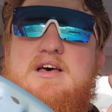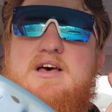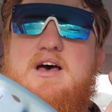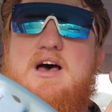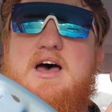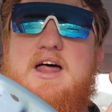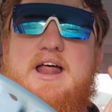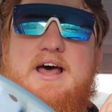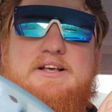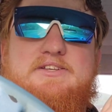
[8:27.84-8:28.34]

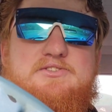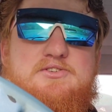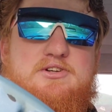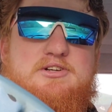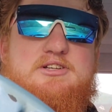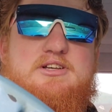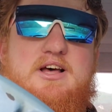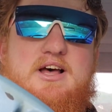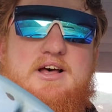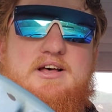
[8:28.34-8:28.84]
an
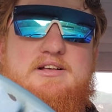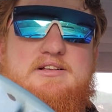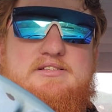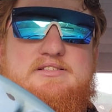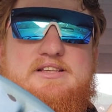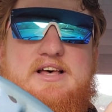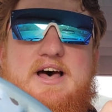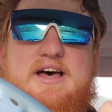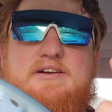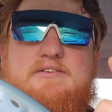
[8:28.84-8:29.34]
extra
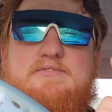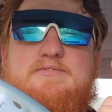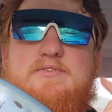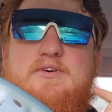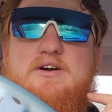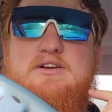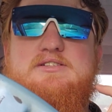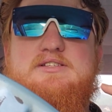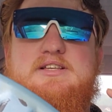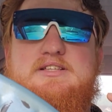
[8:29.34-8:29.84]
set
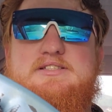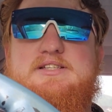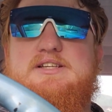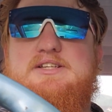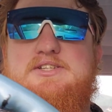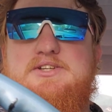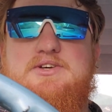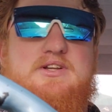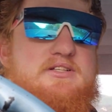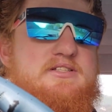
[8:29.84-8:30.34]
for a 62
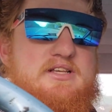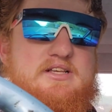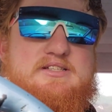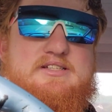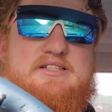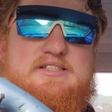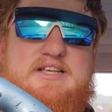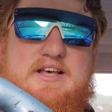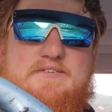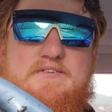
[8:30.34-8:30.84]
to
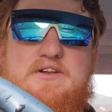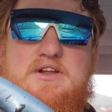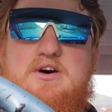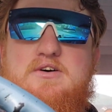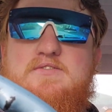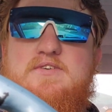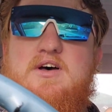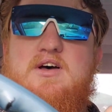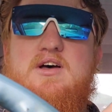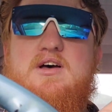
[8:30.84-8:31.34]
67
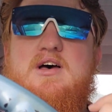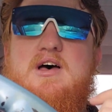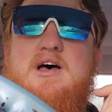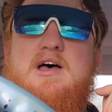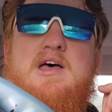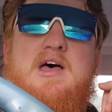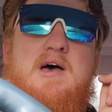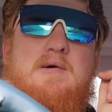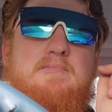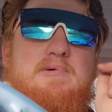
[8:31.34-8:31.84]
Nova,
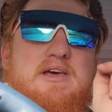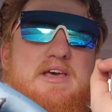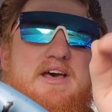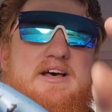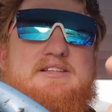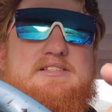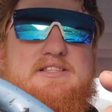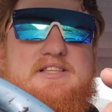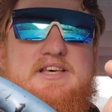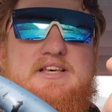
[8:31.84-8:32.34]

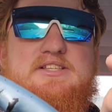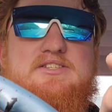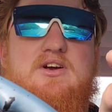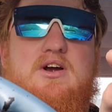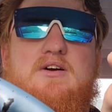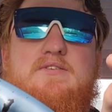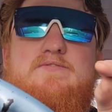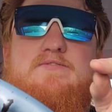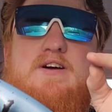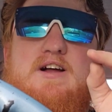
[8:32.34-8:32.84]
because these
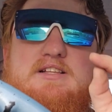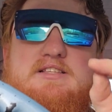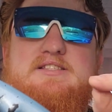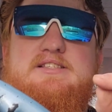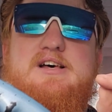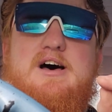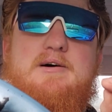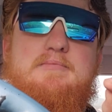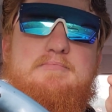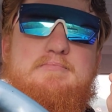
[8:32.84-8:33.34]
are front
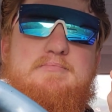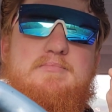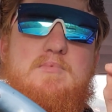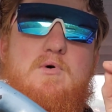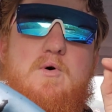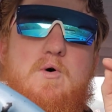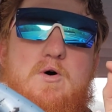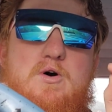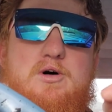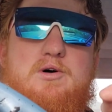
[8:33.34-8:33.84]
sub
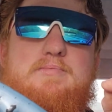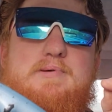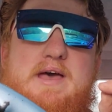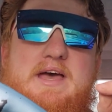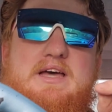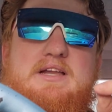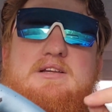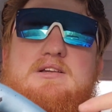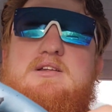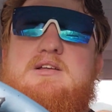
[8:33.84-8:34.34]
oil
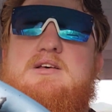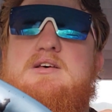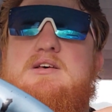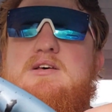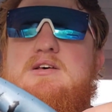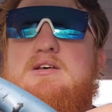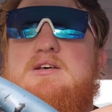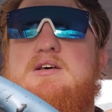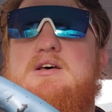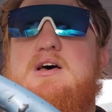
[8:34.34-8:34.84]
pan
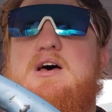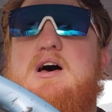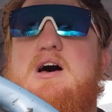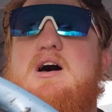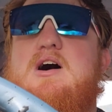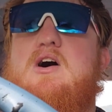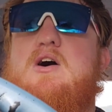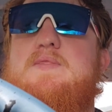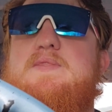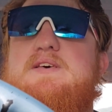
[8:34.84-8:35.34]

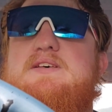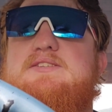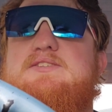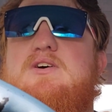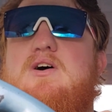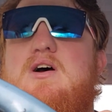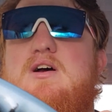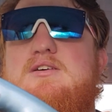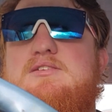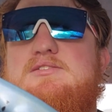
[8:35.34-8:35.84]
on these
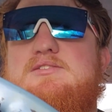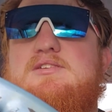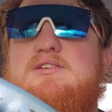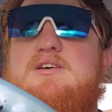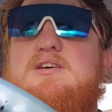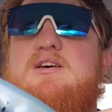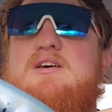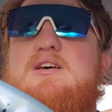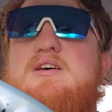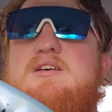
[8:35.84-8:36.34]
cars.
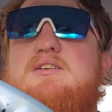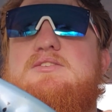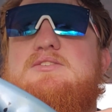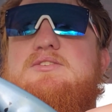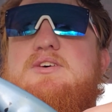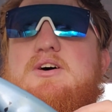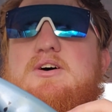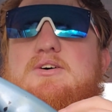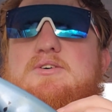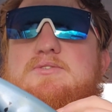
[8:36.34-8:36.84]

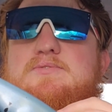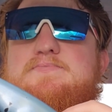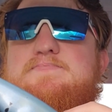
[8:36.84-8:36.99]
So